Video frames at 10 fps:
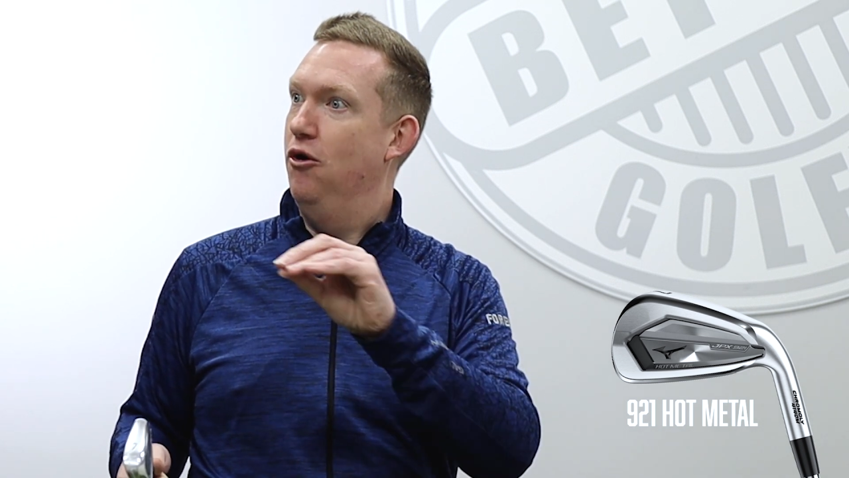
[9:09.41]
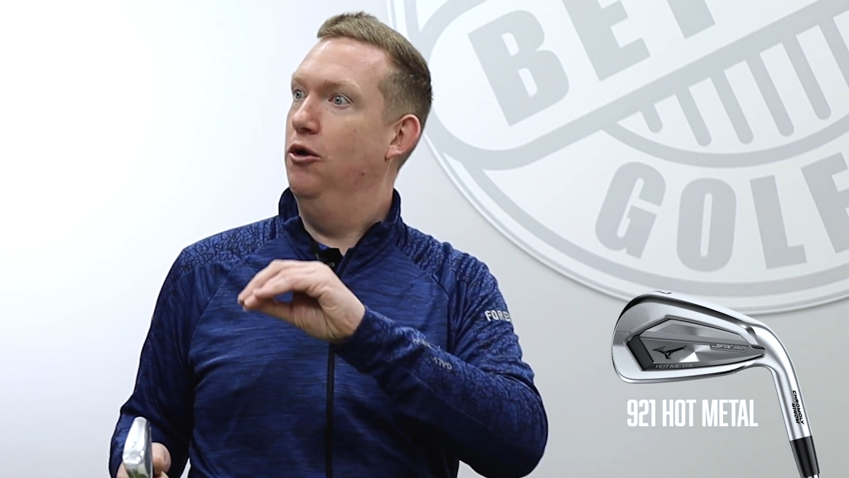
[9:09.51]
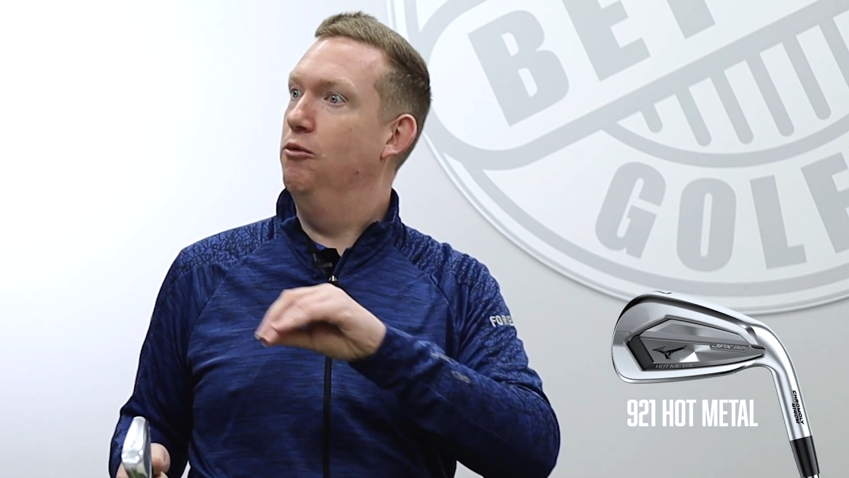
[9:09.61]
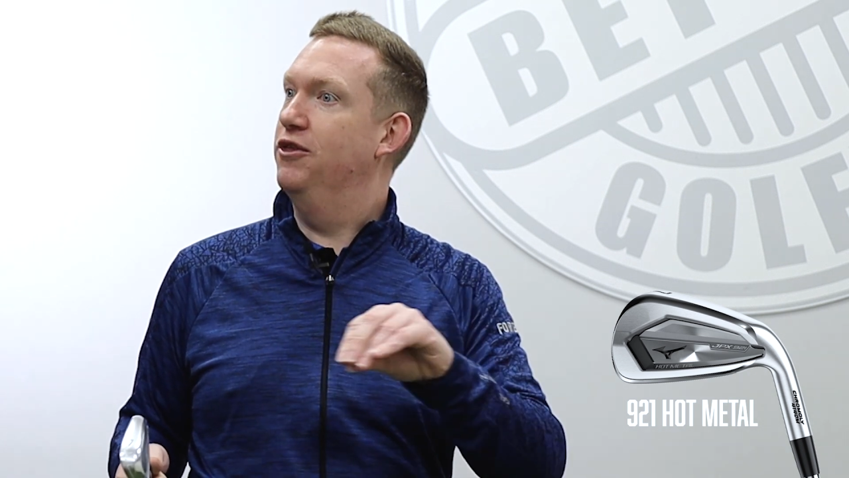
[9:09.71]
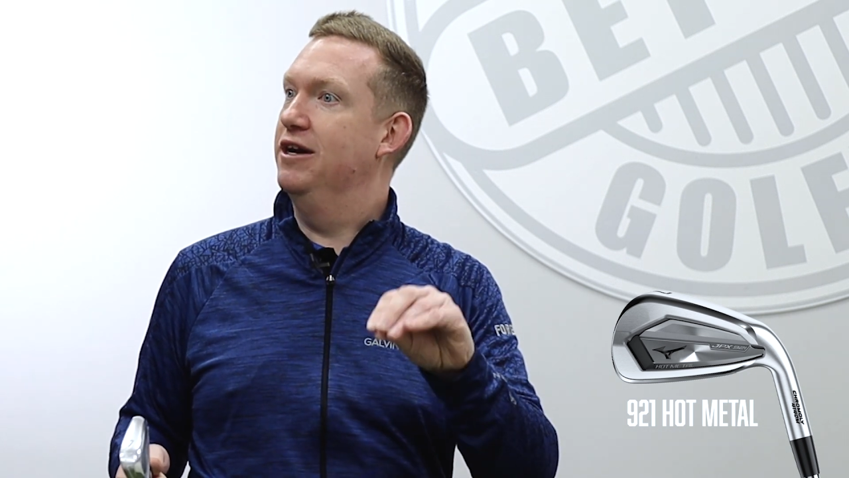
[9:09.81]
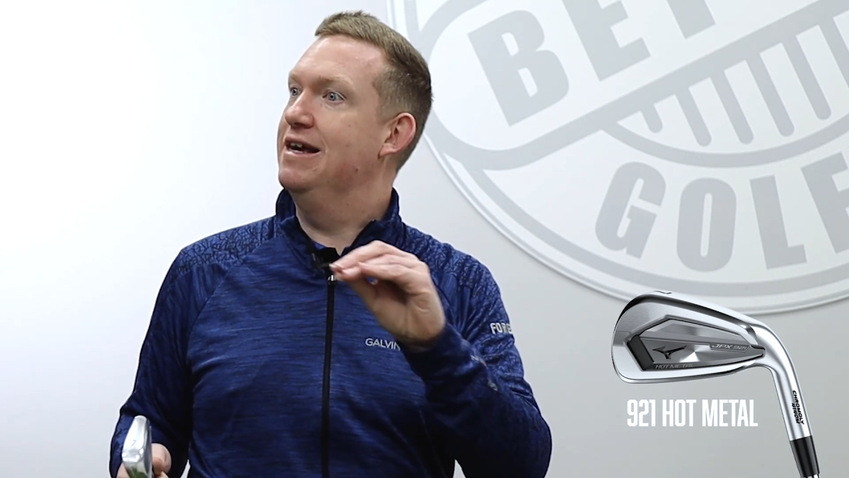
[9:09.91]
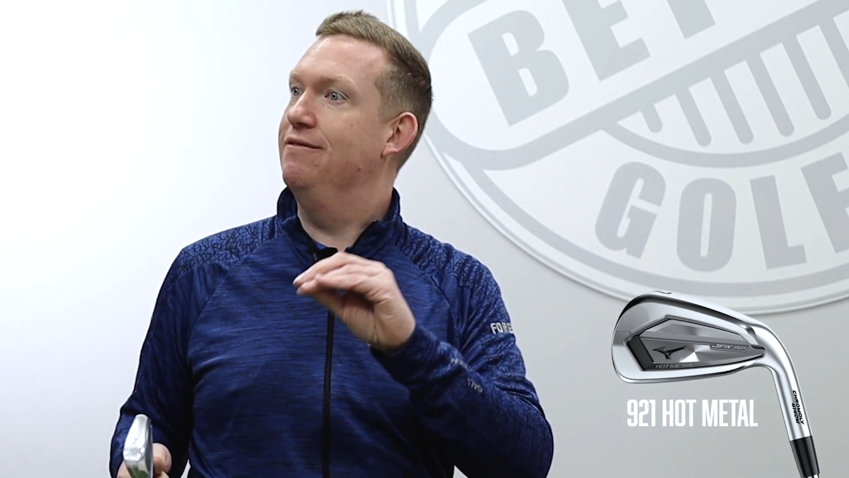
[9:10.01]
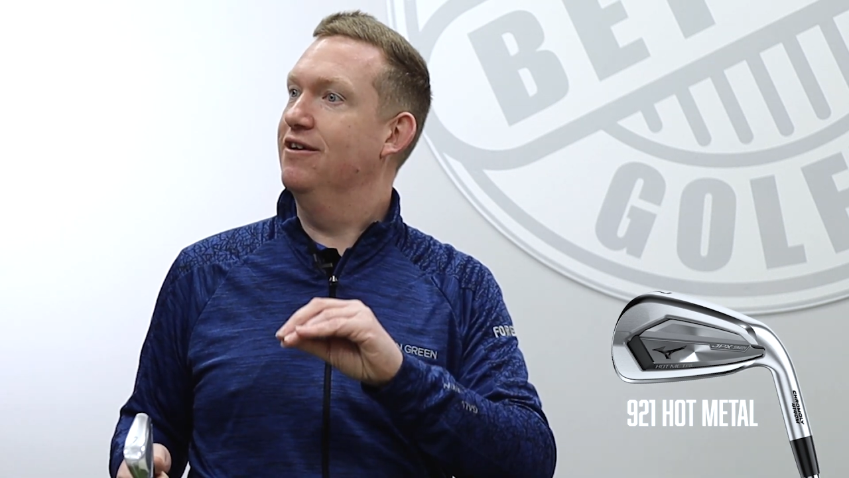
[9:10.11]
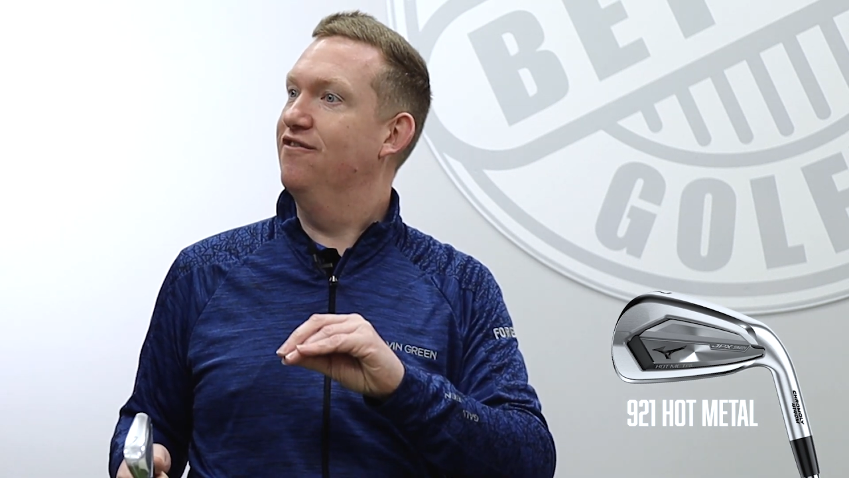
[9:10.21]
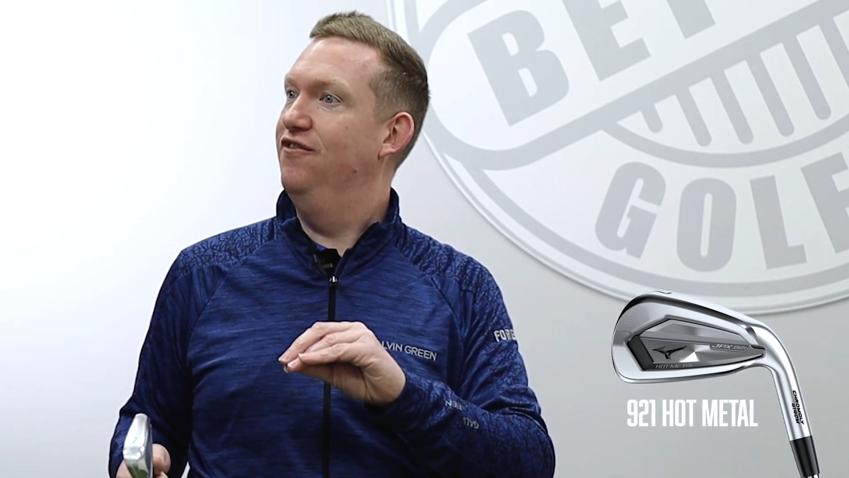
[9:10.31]
all with an
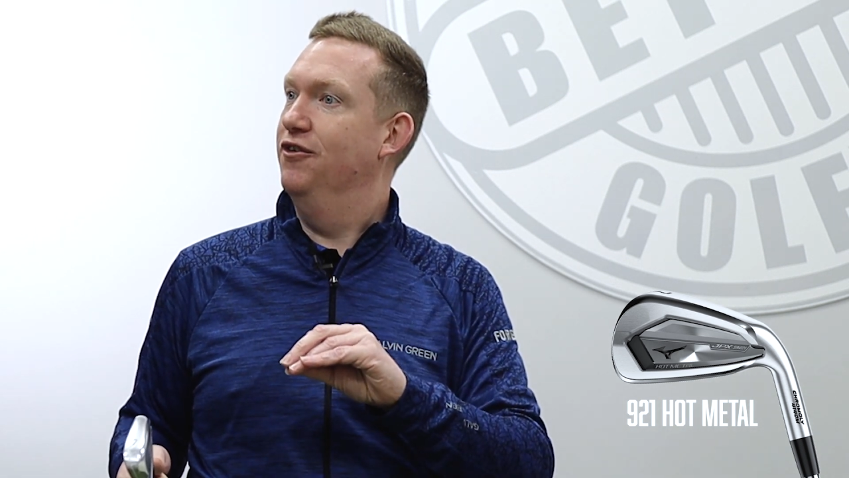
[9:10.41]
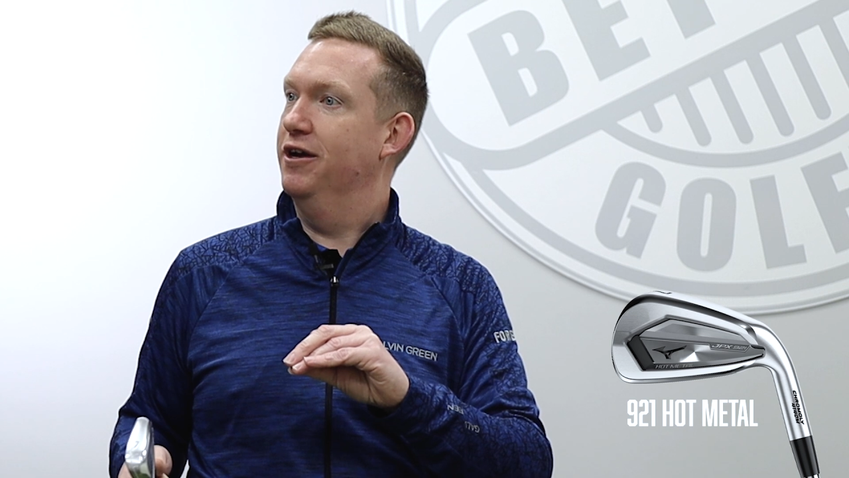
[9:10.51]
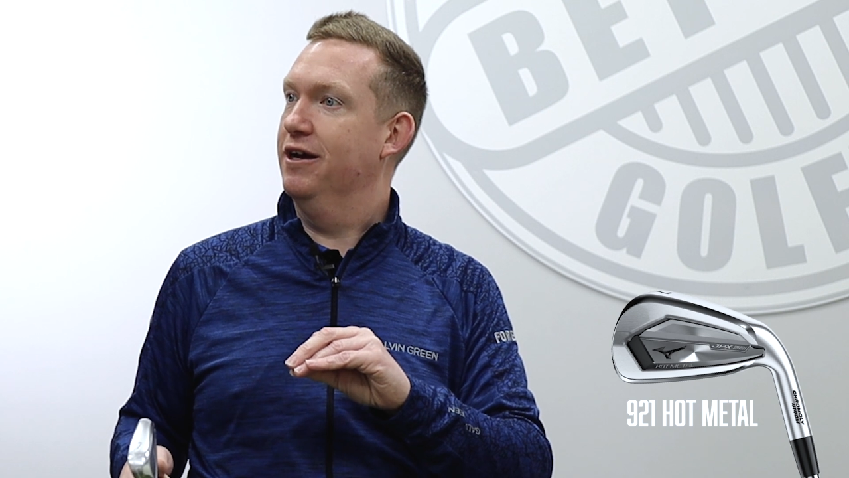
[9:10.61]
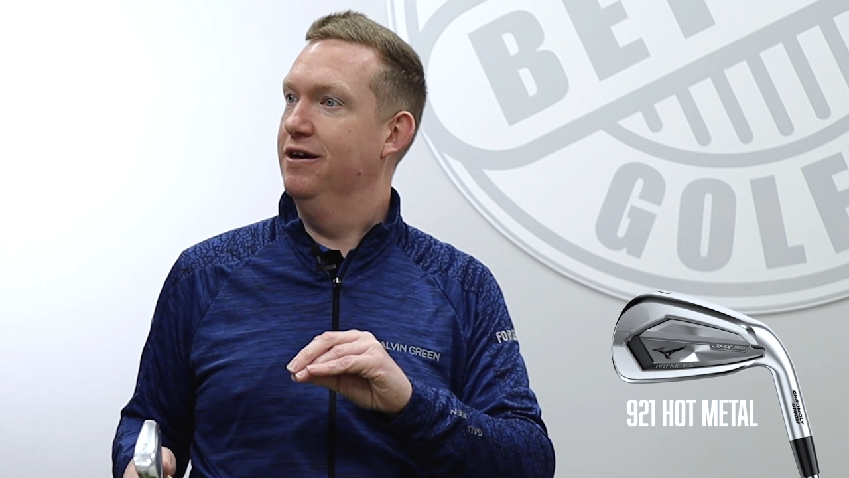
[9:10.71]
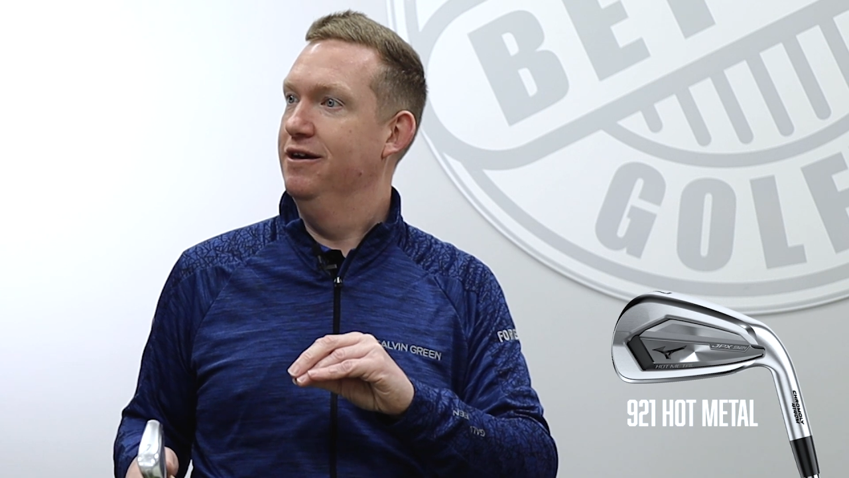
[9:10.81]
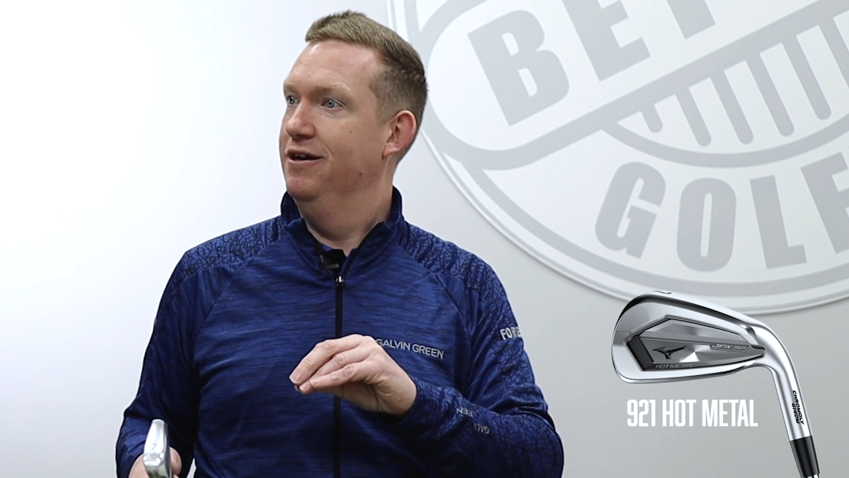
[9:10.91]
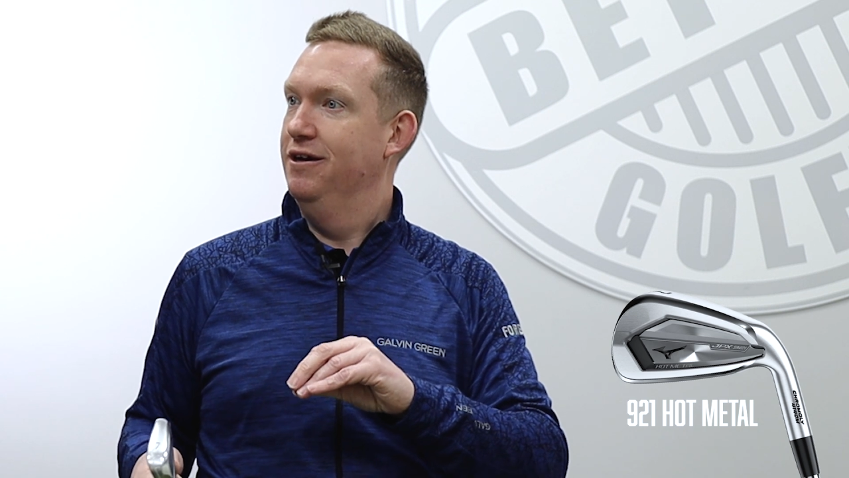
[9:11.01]
even footing.